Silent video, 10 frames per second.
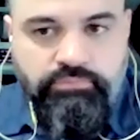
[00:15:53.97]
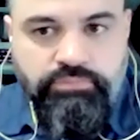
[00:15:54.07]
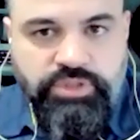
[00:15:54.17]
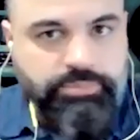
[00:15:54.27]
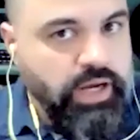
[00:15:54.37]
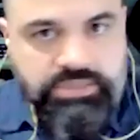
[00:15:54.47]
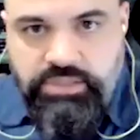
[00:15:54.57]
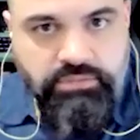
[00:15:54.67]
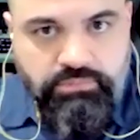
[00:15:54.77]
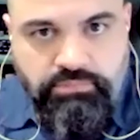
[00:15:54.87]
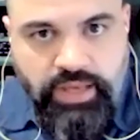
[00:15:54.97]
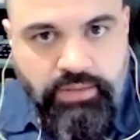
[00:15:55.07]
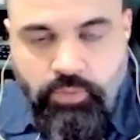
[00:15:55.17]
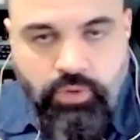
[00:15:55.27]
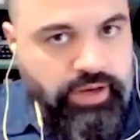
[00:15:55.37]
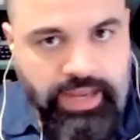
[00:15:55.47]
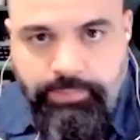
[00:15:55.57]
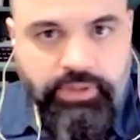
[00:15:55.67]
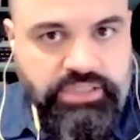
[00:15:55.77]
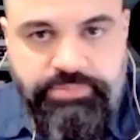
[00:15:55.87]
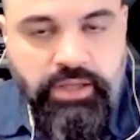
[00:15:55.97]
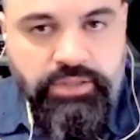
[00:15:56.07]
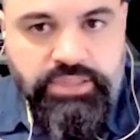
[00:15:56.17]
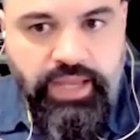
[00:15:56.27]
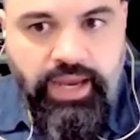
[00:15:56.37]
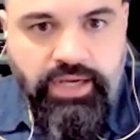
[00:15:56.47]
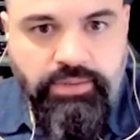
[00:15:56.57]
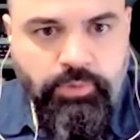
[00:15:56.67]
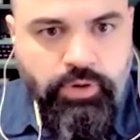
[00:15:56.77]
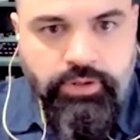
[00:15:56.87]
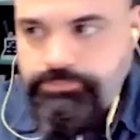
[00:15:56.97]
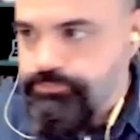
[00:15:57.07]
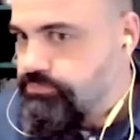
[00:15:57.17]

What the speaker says: deposit anymore, capitalize policy A anymore,